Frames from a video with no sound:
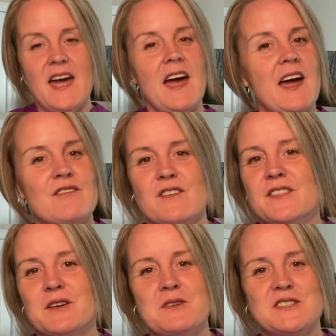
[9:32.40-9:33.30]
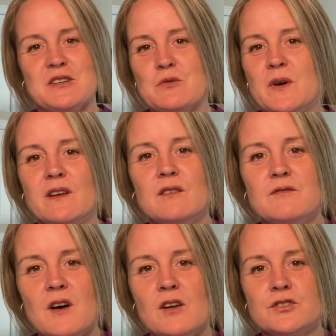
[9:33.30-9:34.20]
Everything we do will
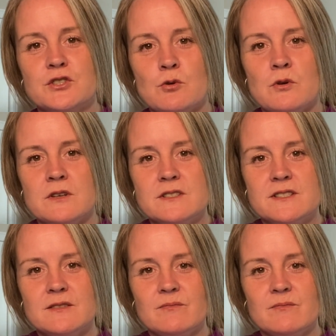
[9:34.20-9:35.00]
fall short.